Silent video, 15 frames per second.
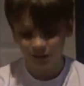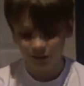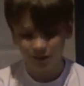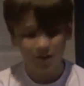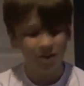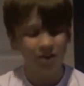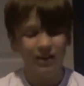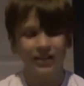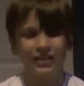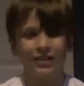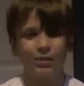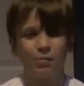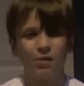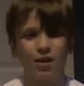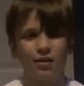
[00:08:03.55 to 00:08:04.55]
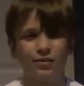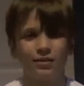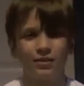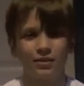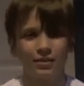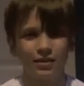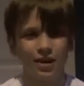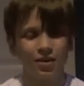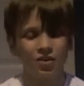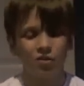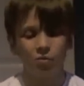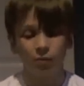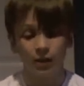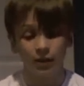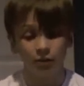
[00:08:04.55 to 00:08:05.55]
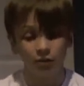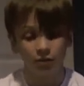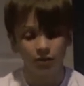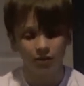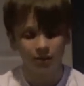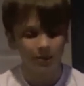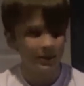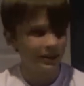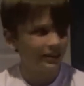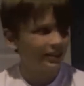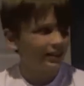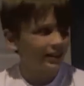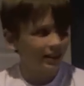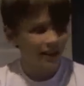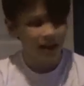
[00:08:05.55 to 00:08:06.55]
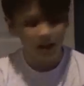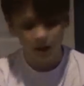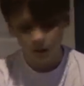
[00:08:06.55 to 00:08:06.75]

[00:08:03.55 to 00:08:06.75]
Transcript: can call it a gearbox. I don't know what else, I mean, I don't